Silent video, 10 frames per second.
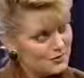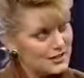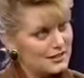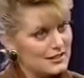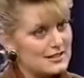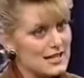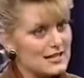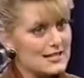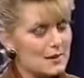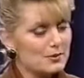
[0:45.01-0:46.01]
it
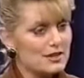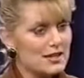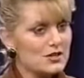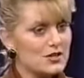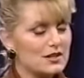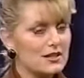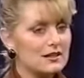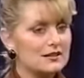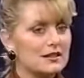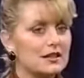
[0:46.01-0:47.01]
takes application,
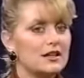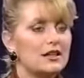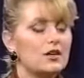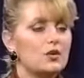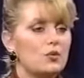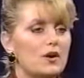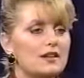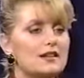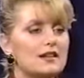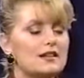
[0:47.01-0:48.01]
and the one
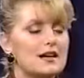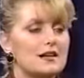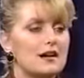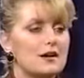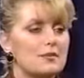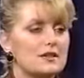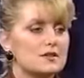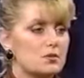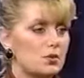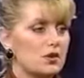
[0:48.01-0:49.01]
thing that is
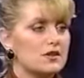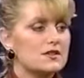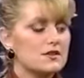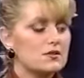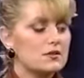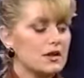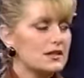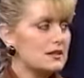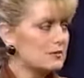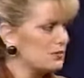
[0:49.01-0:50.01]
important too, and I
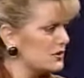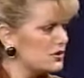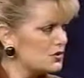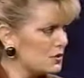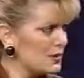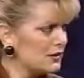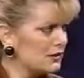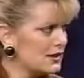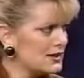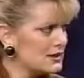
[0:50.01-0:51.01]
think, did you know about the
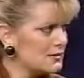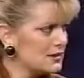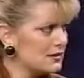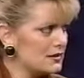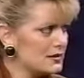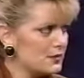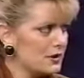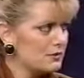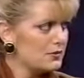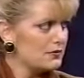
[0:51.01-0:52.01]
glycemic index,
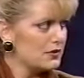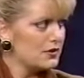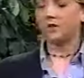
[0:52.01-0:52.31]
Barb, before you